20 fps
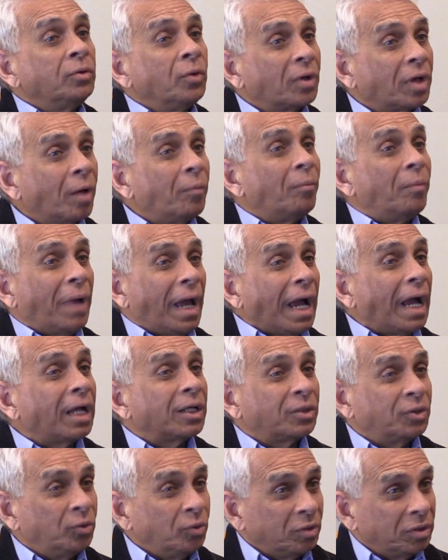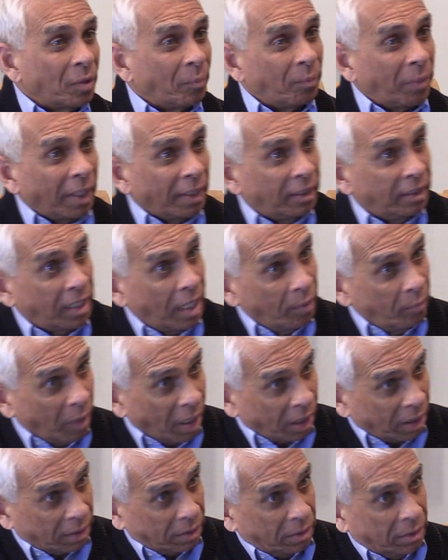you come back to the
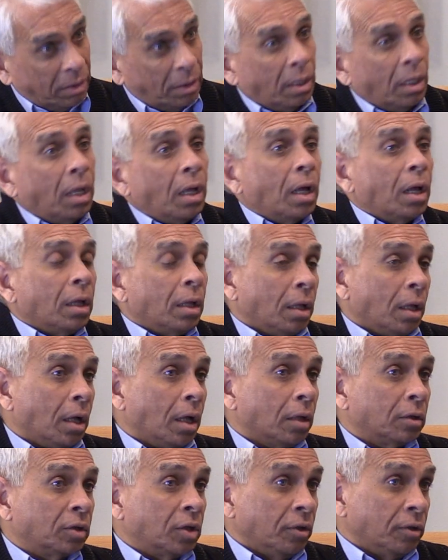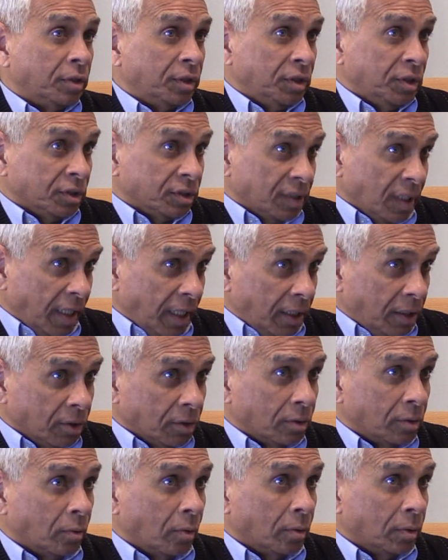pandemic 30 years
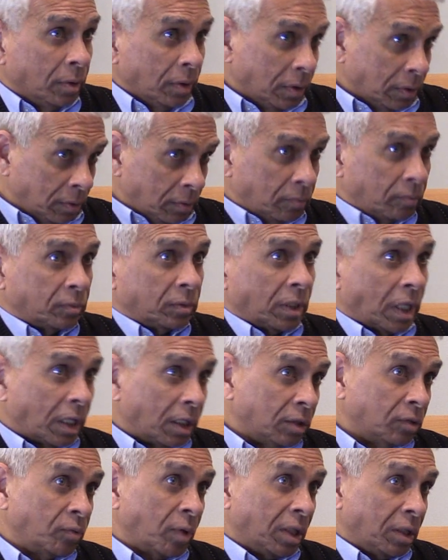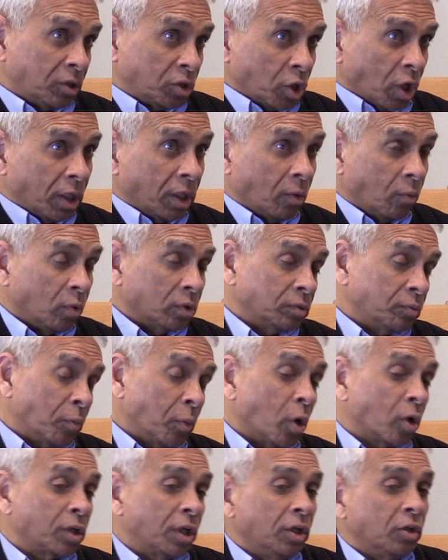later, or that is when China was
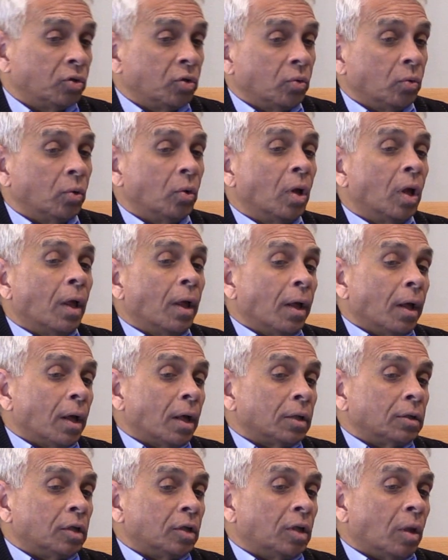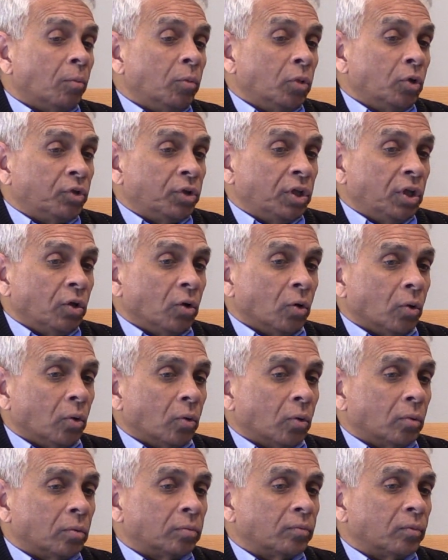brought into the
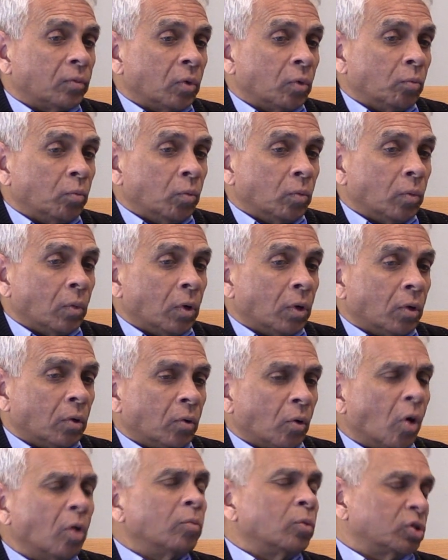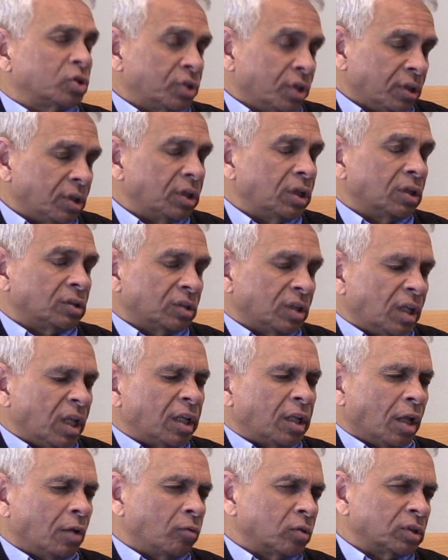WTO almost 30 years
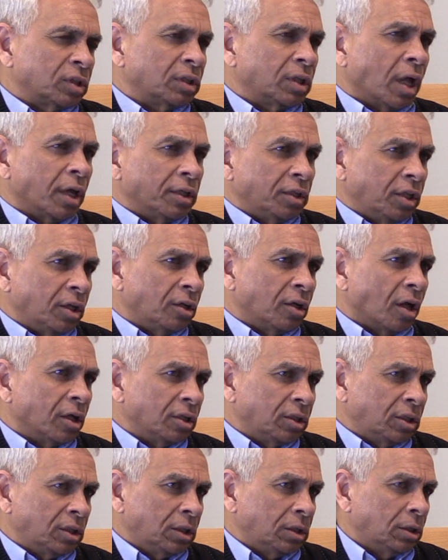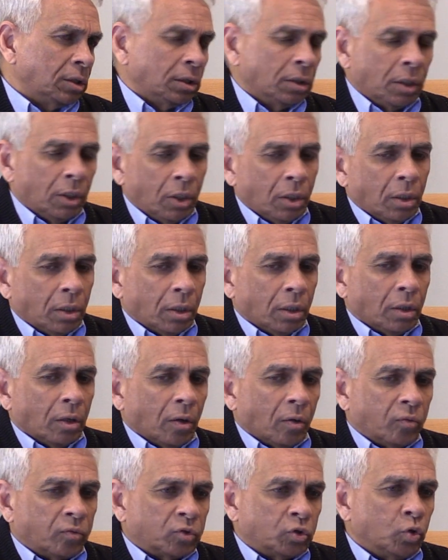later. It was in
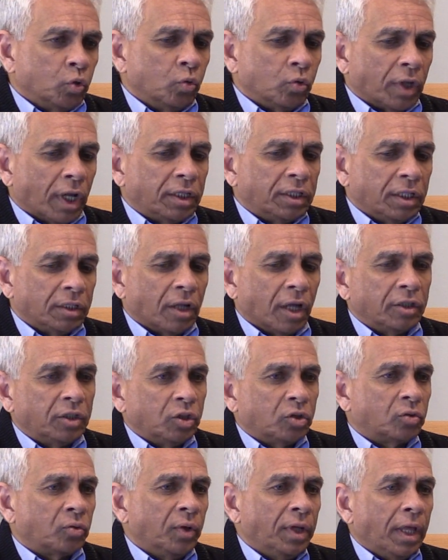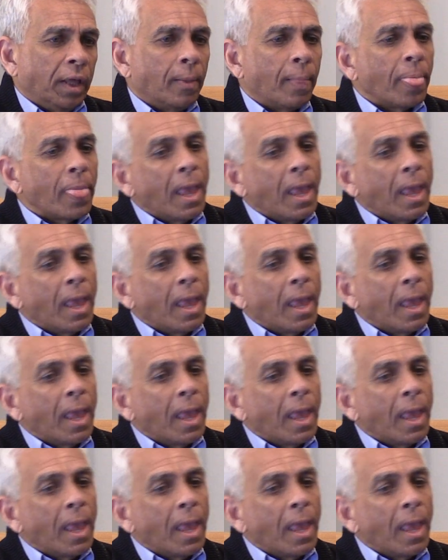1992, 1993.